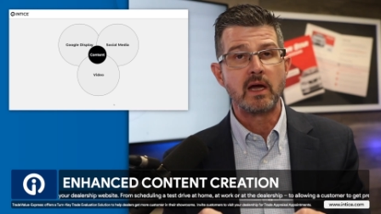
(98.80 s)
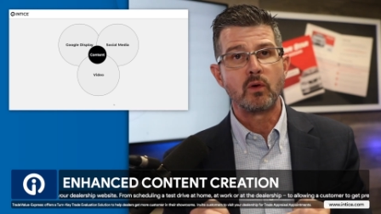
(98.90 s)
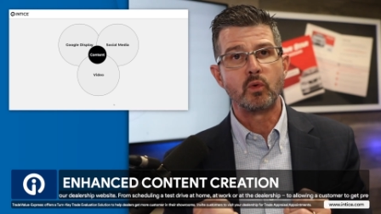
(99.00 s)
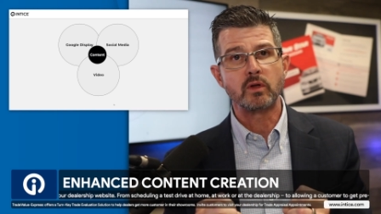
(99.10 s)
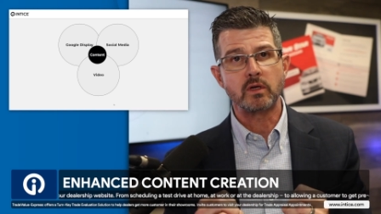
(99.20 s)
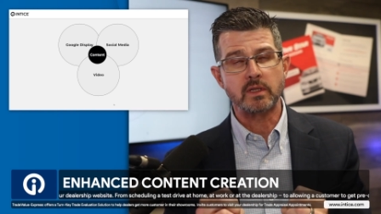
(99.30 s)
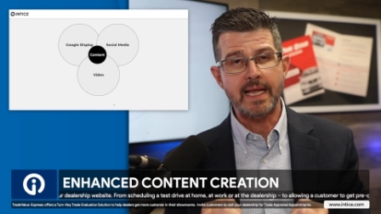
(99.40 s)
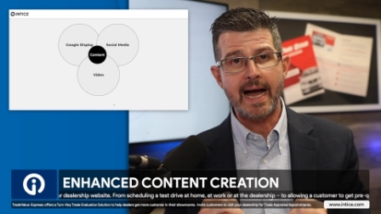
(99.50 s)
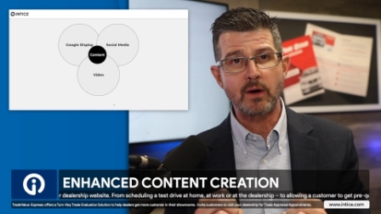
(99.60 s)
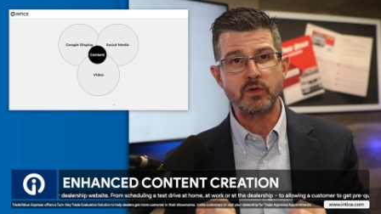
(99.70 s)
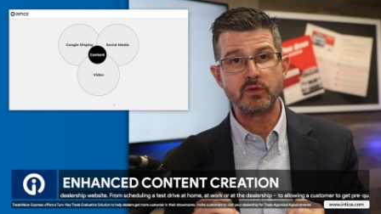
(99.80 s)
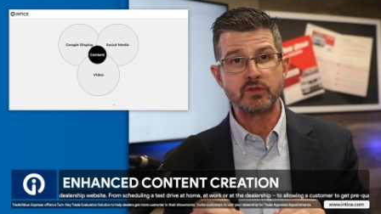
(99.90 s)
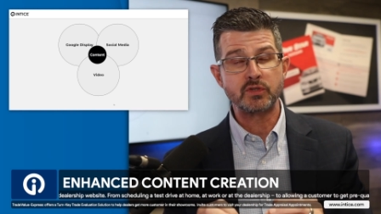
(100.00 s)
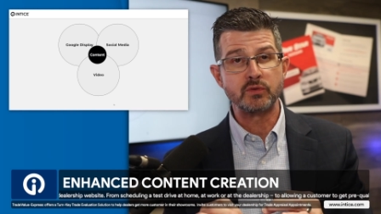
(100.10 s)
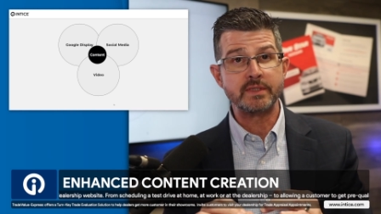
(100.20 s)
will allow you
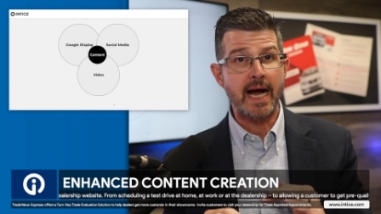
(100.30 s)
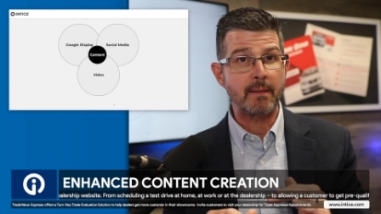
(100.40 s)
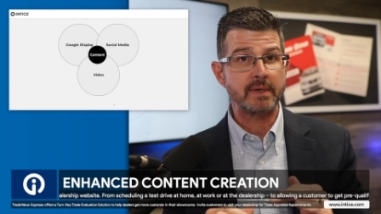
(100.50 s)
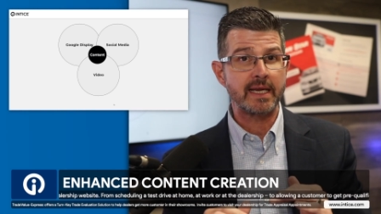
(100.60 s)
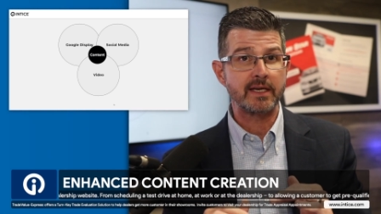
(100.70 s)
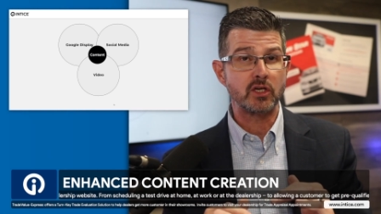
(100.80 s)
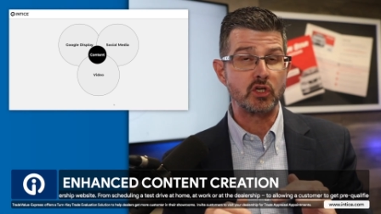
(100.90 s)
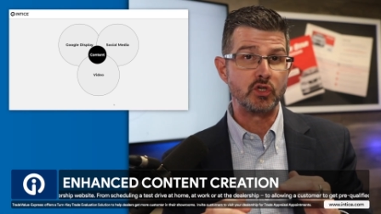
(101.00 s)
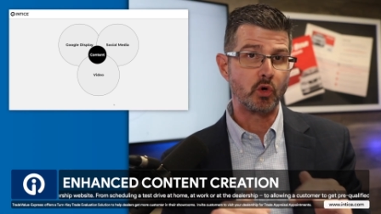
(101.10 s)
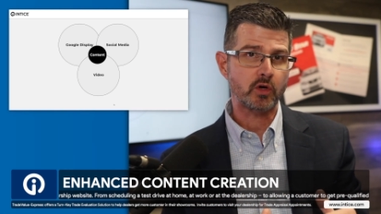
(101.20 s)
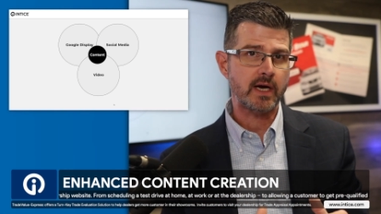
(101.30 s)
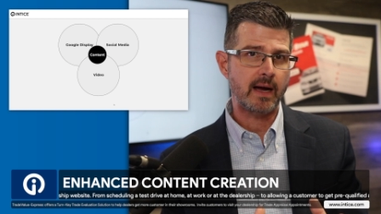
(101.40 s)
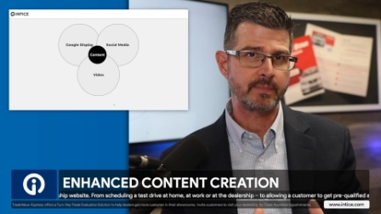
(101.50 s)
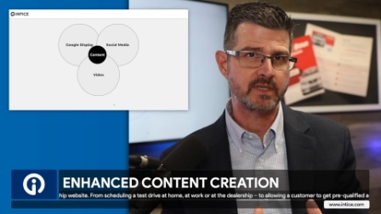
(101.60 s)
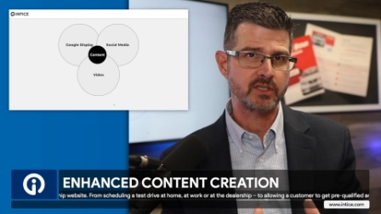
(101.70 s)
to dominate your
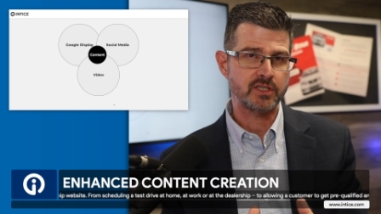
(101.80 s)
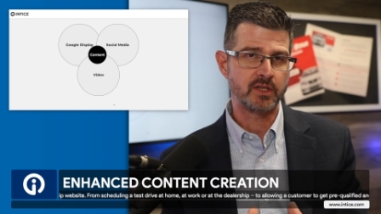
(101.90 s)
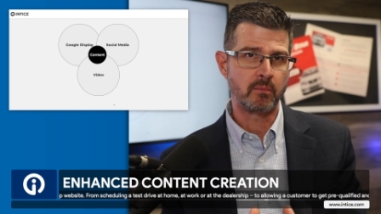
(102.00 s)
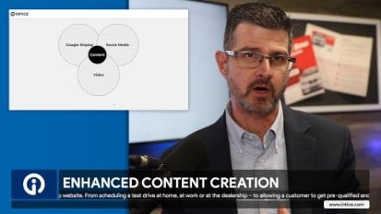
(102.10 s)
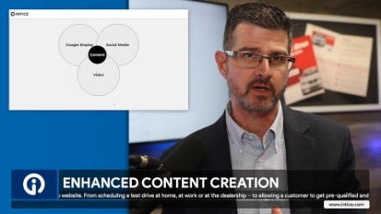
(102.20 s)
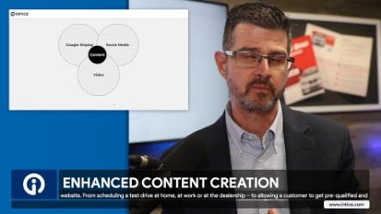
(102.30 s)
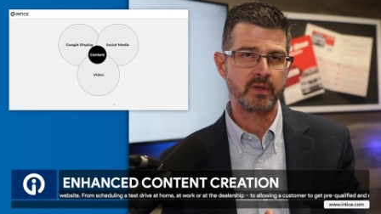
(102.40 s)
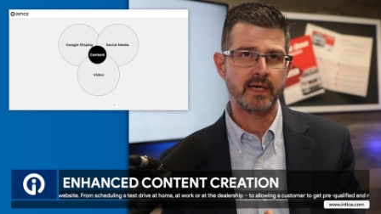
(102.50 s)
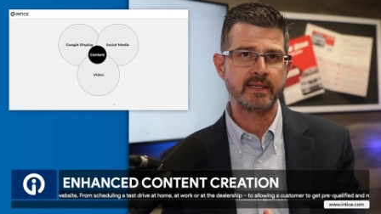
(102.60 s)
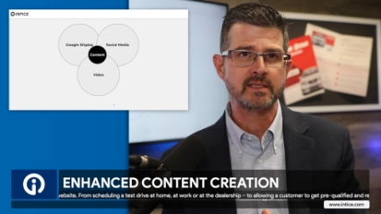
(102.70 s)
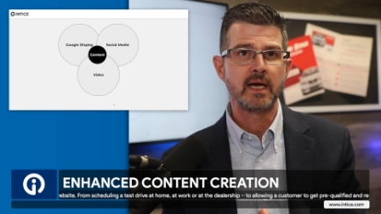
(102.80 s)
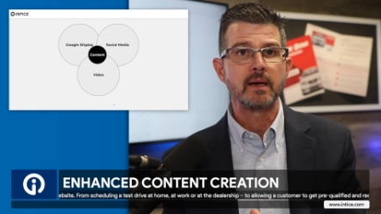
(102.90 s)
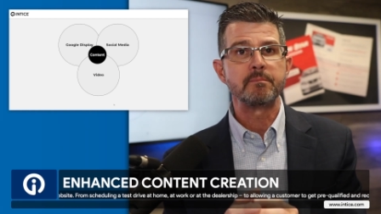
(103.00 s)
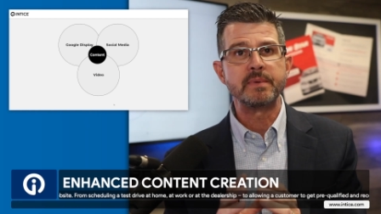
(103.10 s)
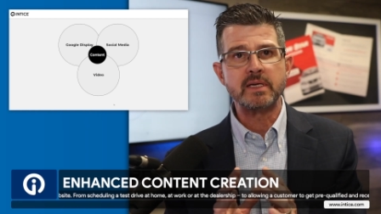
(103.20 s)
competition in the marketplace
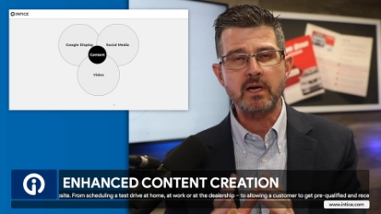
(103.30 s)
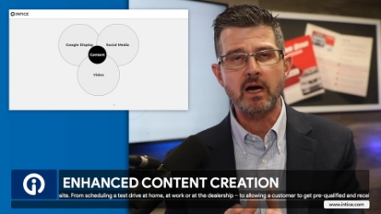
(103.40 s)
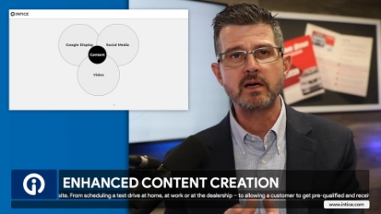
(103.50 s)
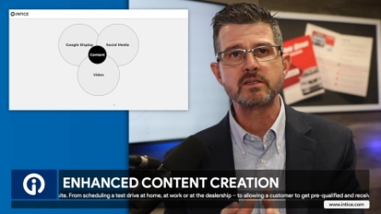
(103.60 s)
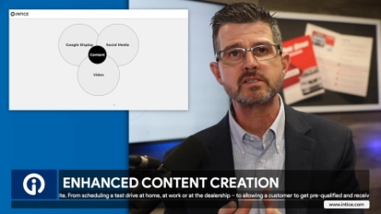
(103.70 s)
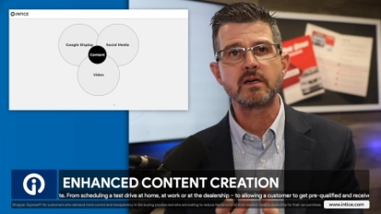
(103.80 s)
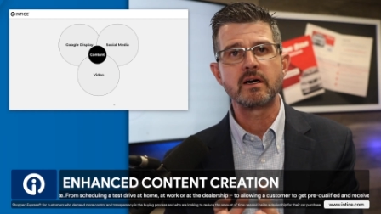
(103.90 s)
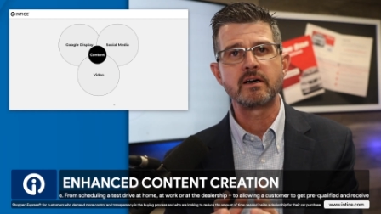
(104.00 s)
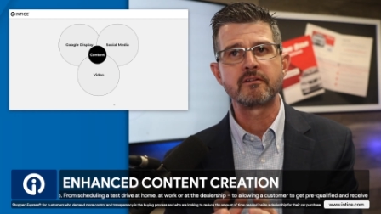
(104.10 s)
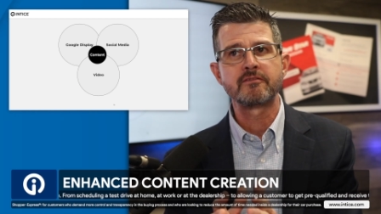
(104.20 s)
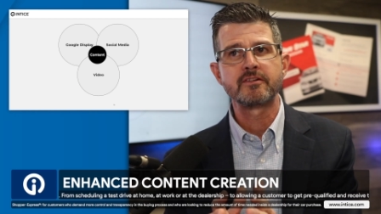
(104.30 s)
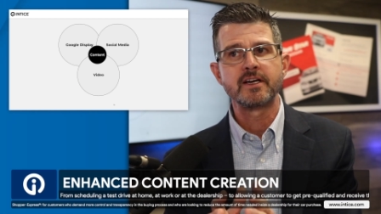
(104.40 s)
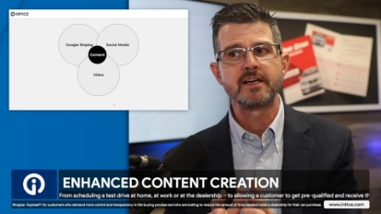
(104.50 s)
because of